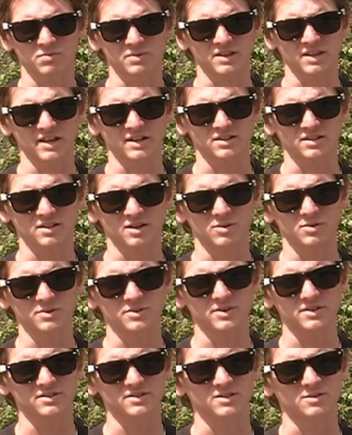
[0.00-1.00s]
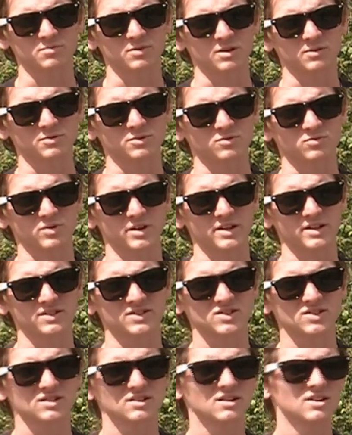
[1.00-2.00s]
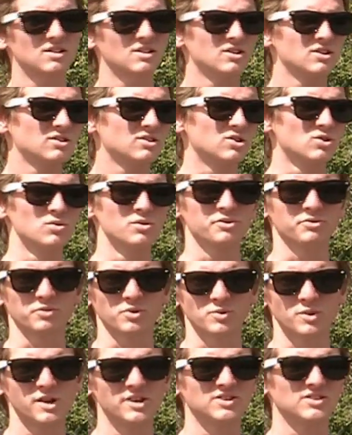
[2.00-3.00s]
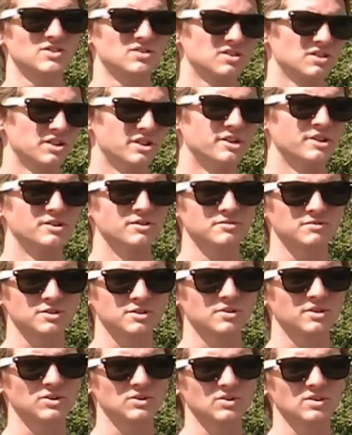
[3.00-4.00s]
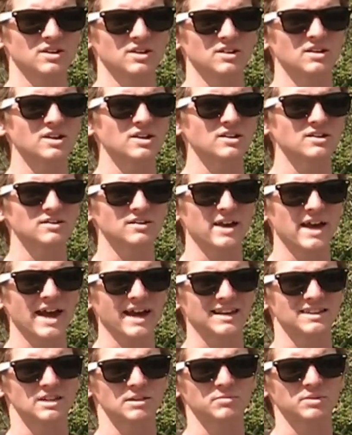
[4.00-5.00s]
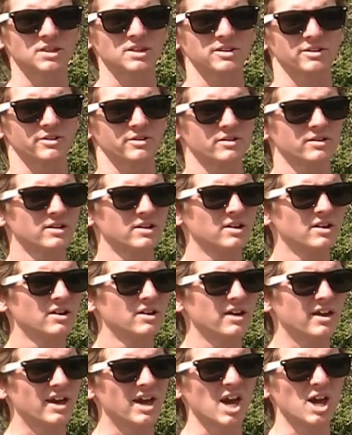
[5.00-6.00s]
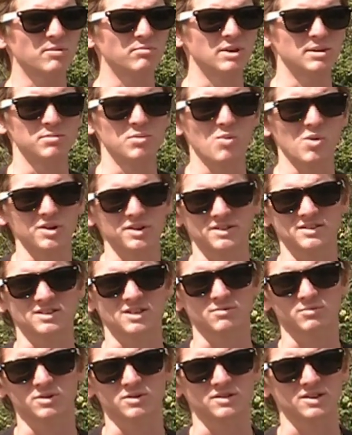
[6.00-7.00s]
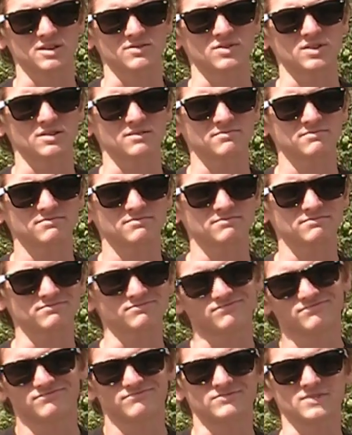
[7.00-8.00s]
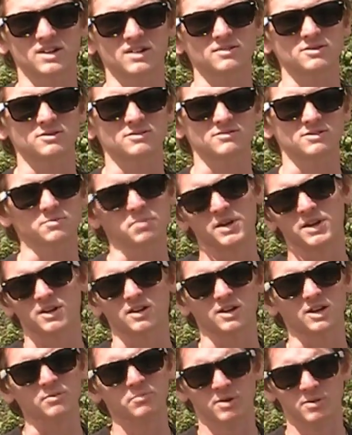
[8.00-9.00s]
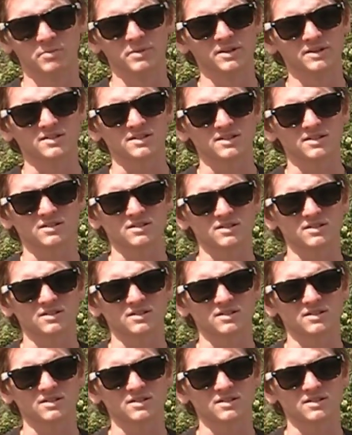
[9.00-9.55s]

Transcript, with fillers: we'd like to go with this, is to be able to race two or three races a year during the uh, academic year, and maybe one in the summer giving, uh, depending on commitment and